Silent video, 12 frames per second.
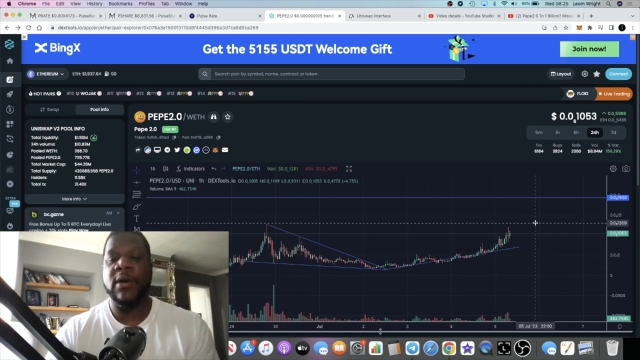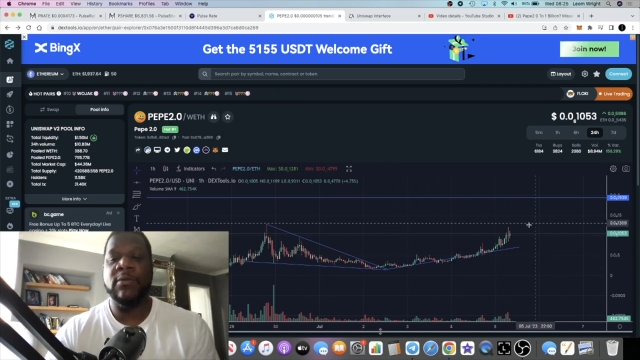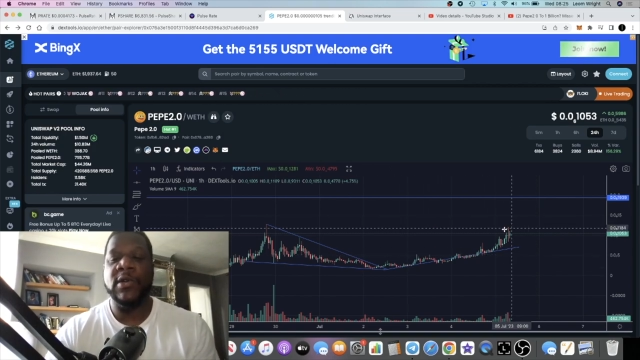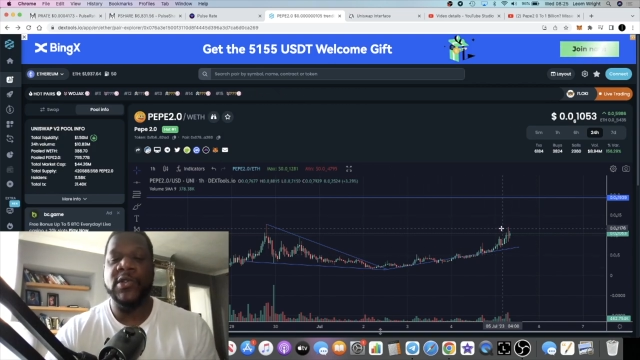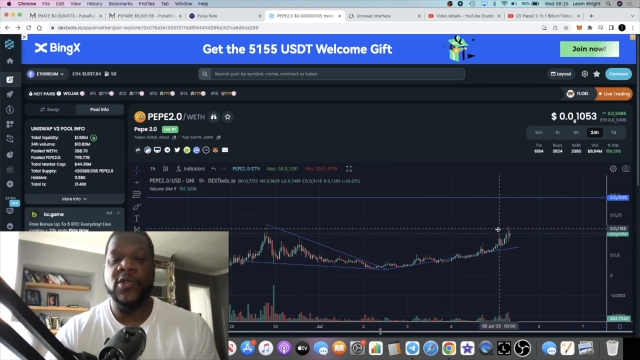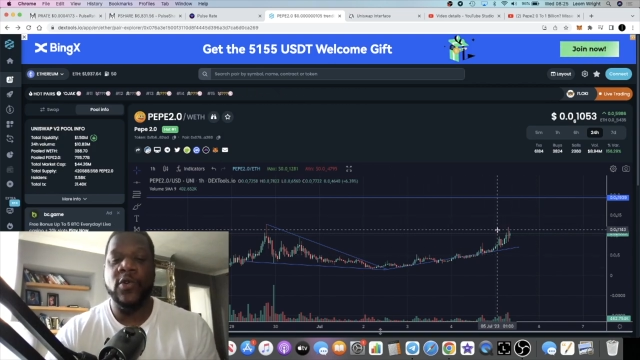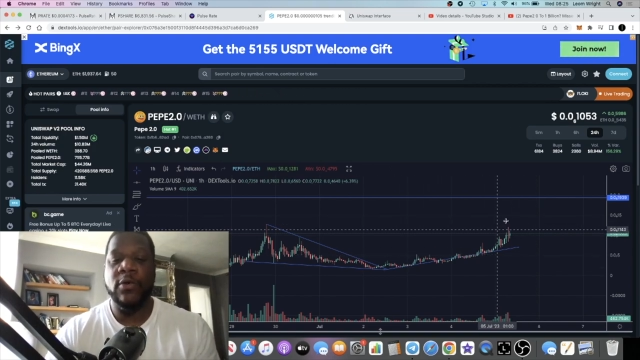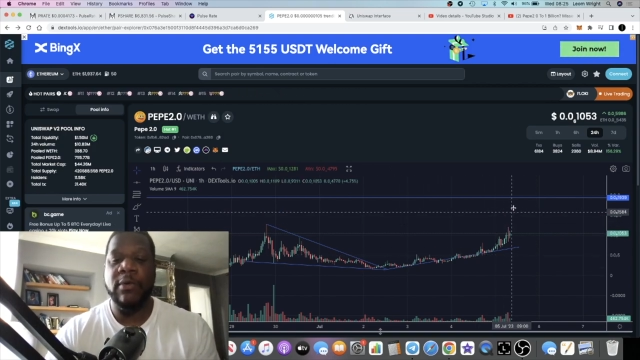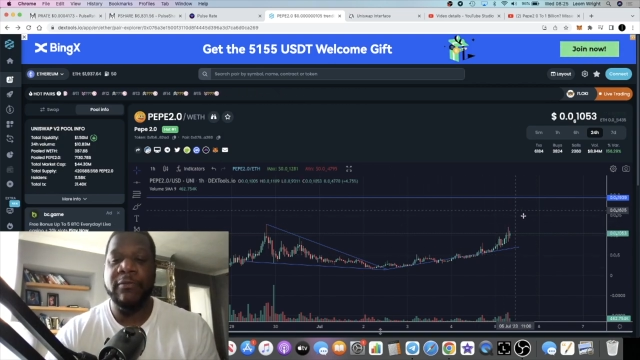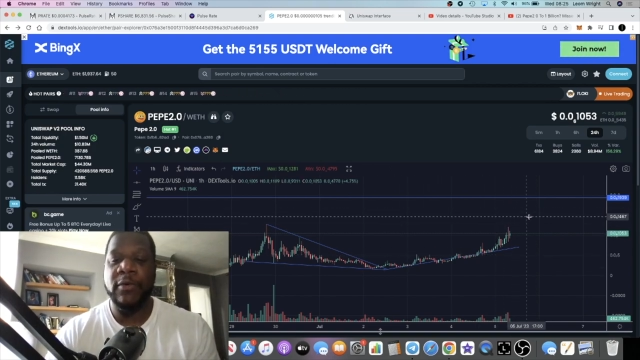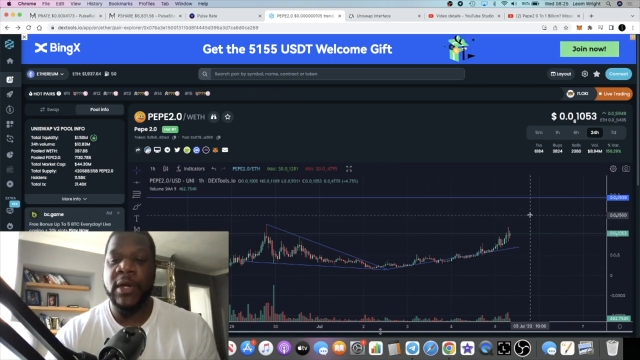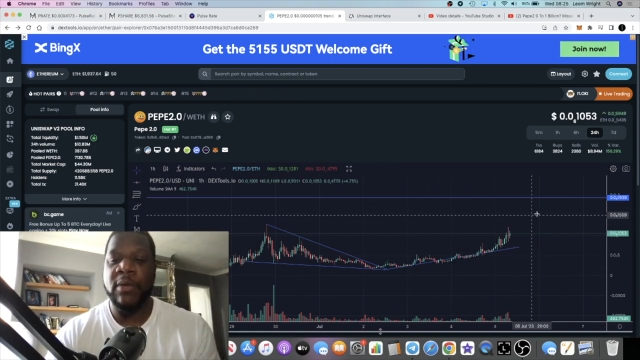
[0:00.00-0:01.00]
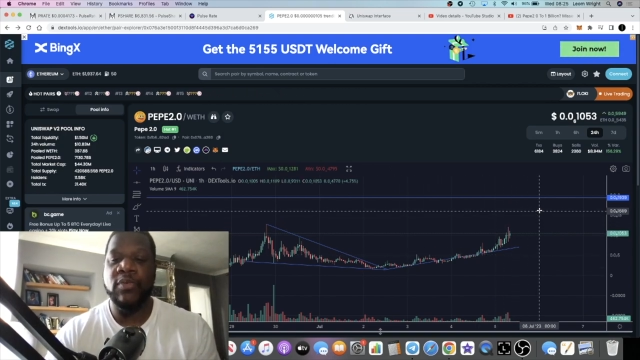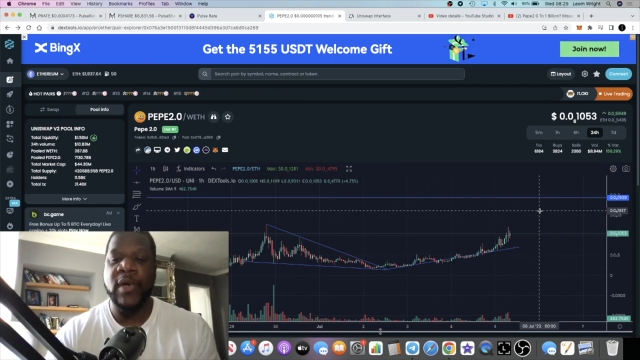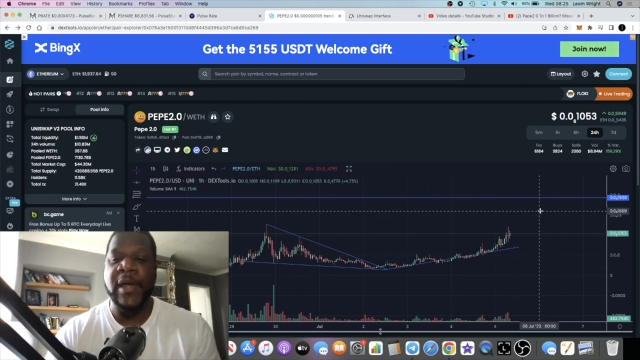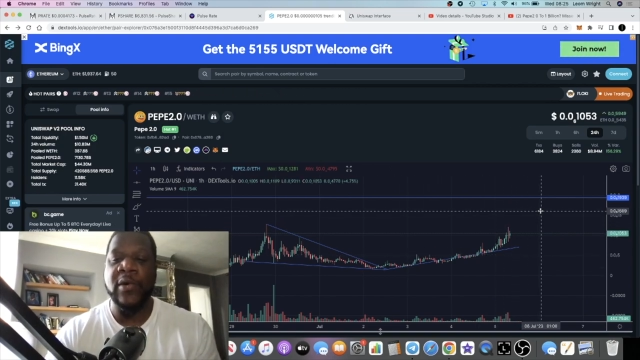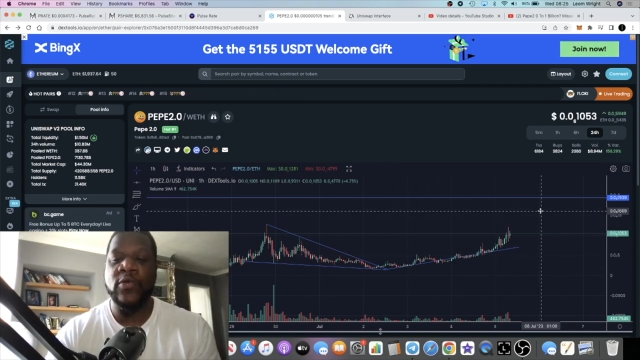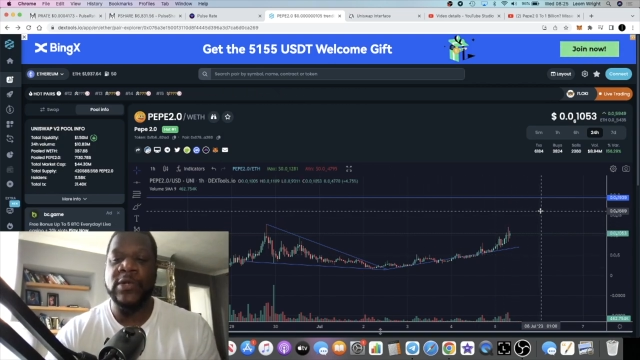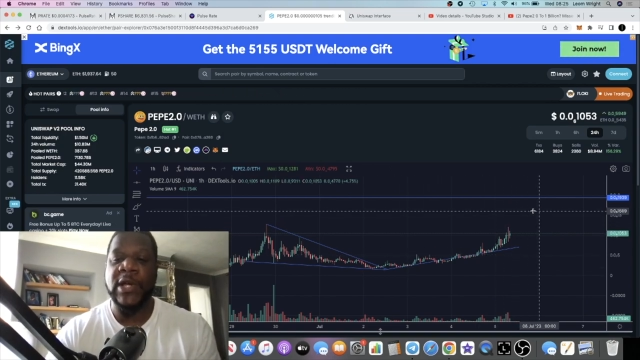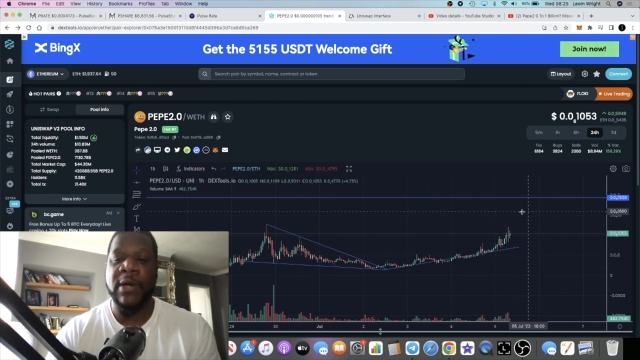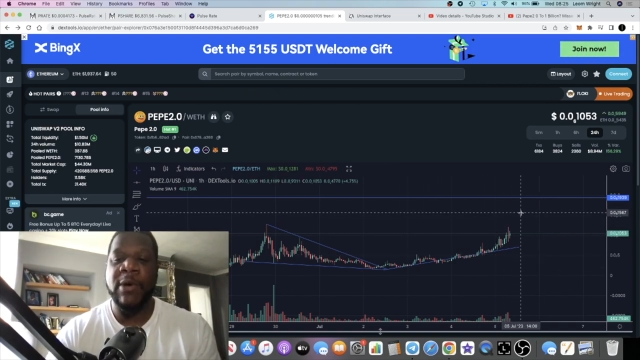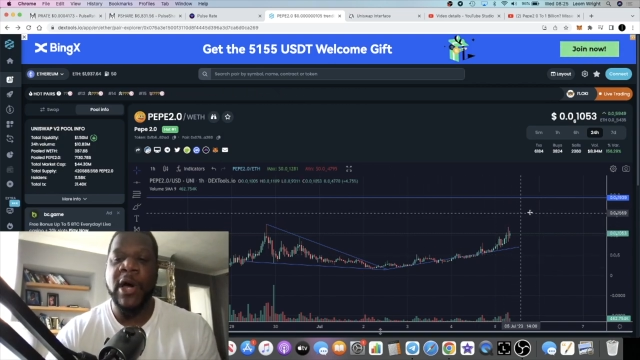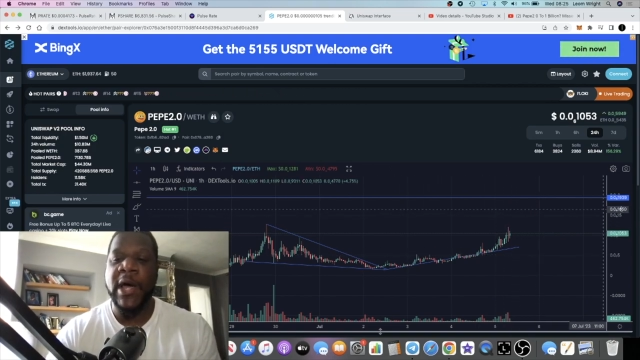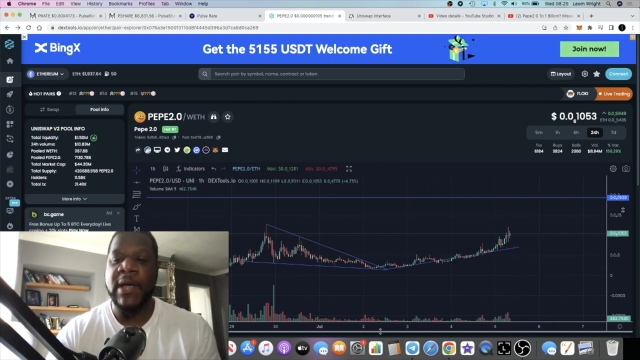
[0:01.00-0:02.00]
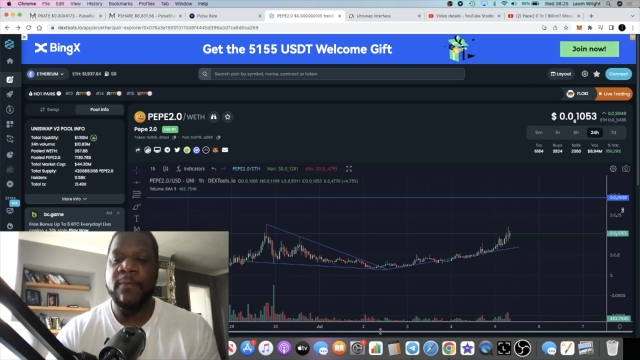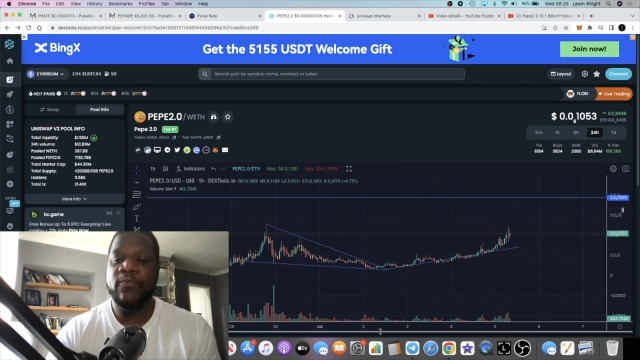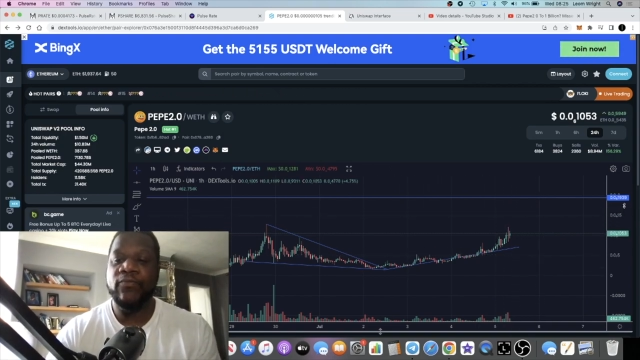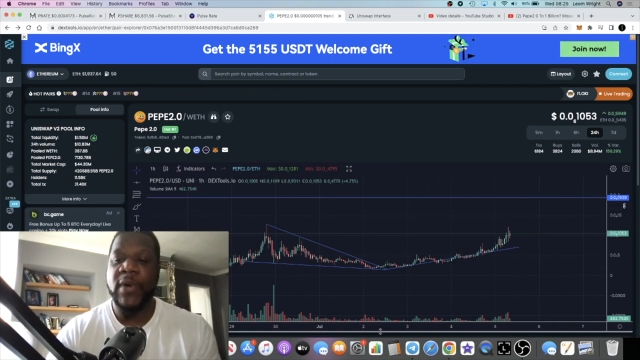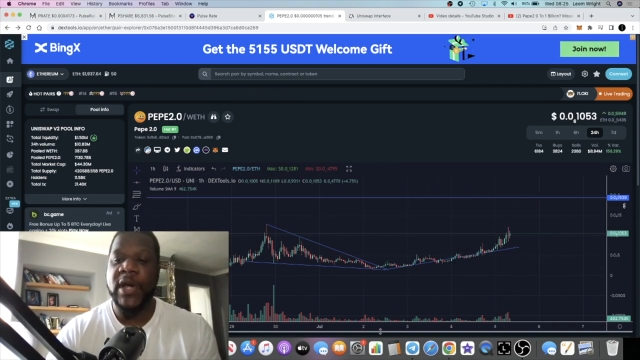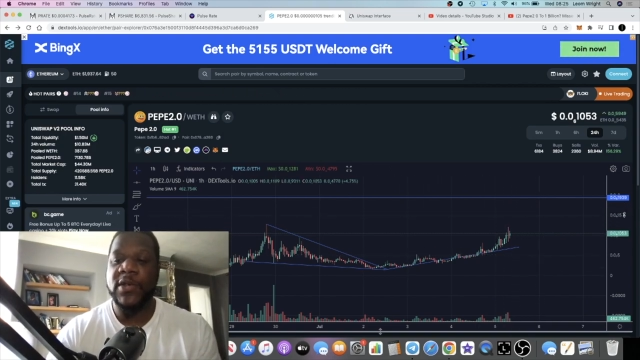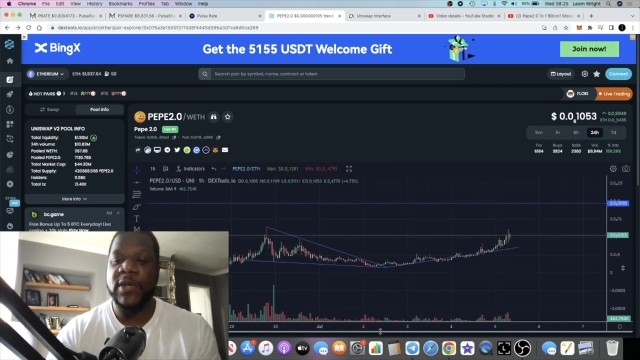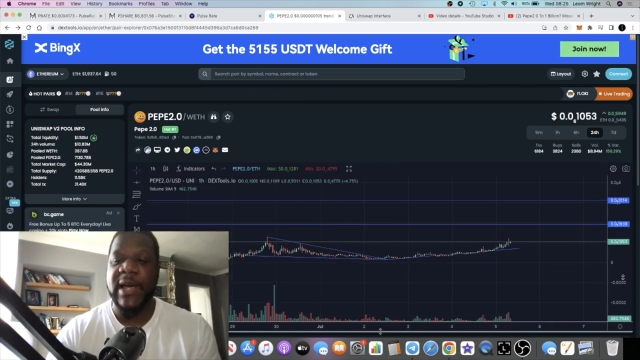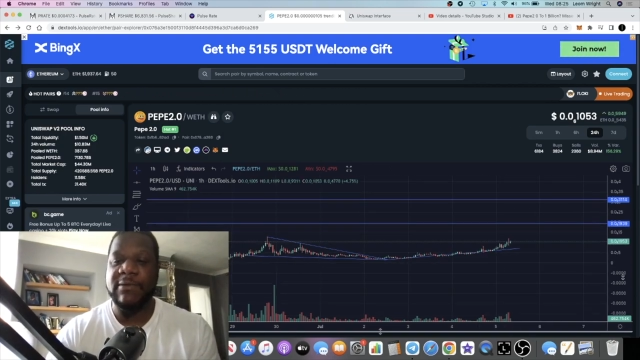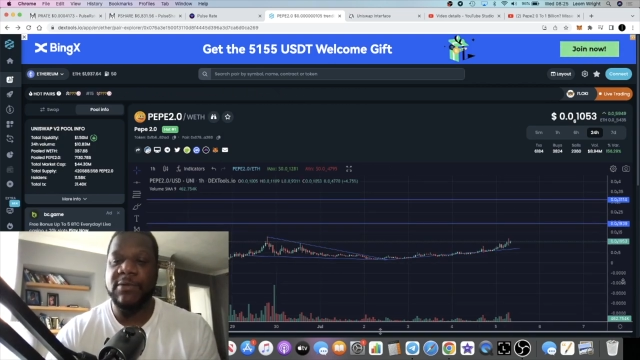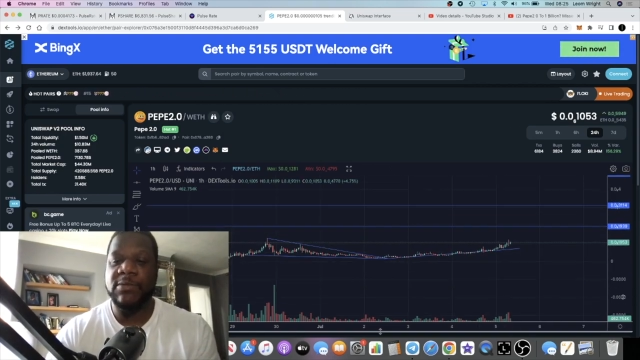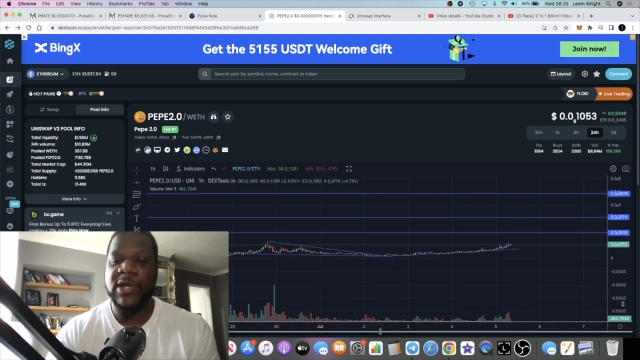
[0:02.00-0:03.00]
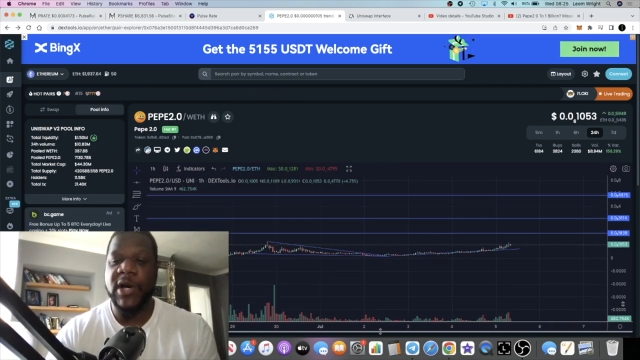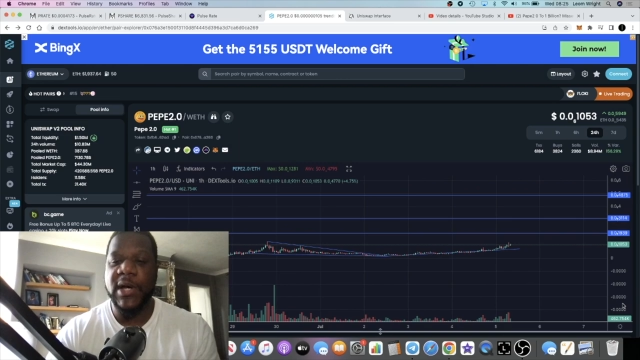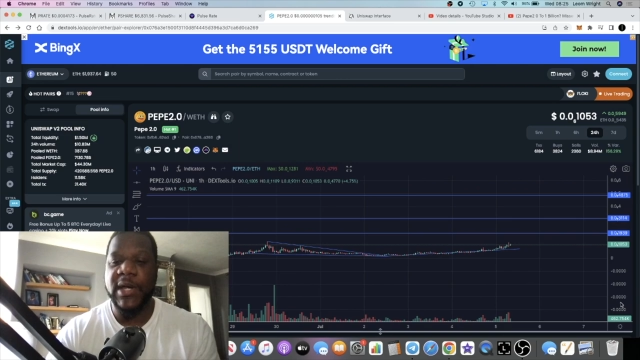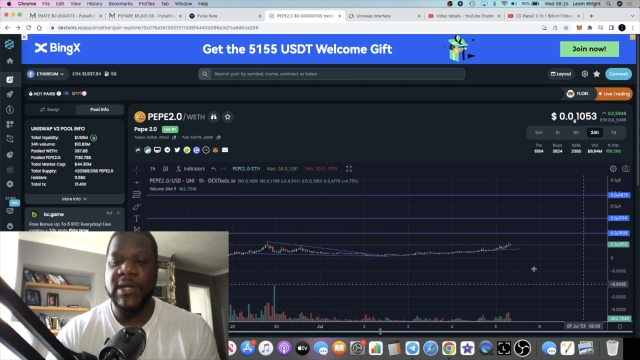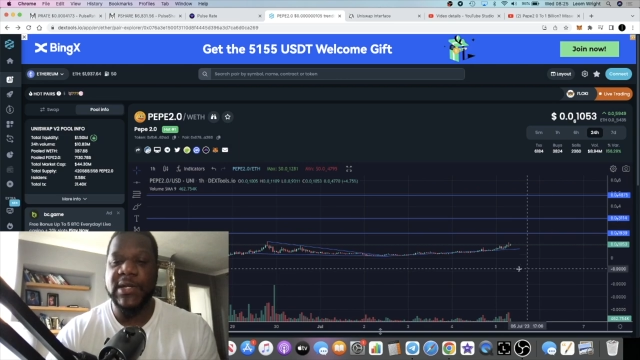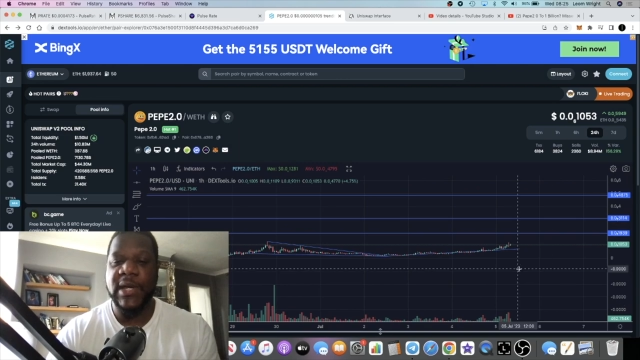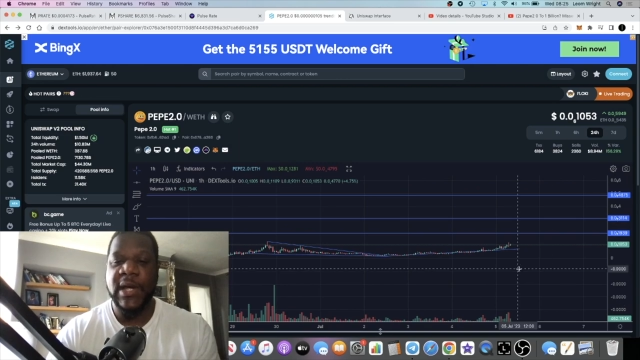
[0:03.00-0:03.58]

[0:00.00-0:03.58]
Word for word: I'm not sure whether we're going to break the all-time high, but I do have some targets,